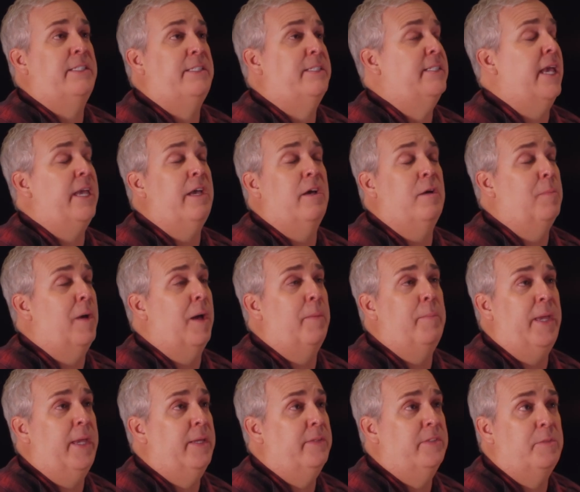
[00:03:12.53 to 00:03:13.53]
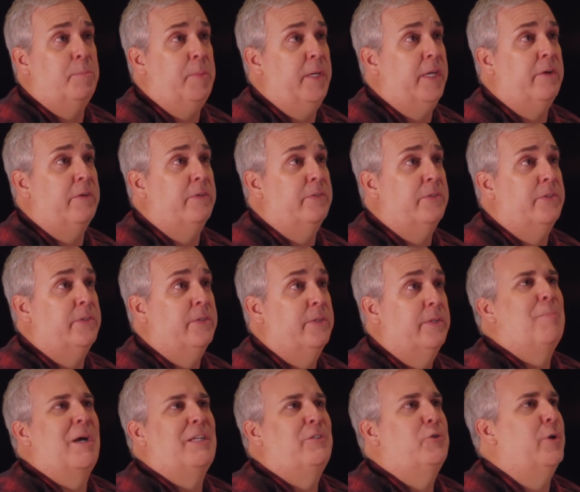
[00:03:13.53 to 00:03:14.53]
stay on my main speakers.
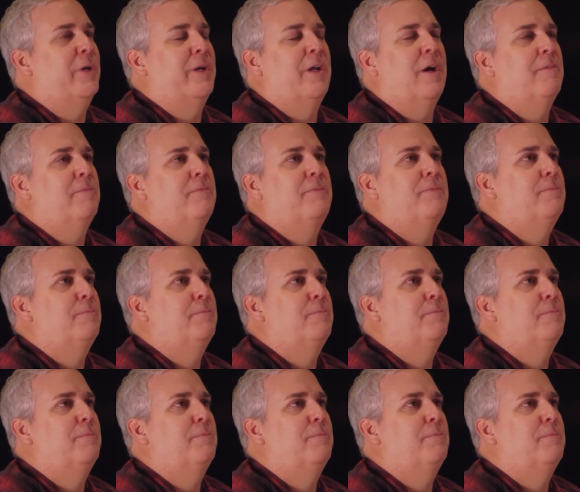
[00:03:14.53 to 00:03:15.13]
My Trinnov,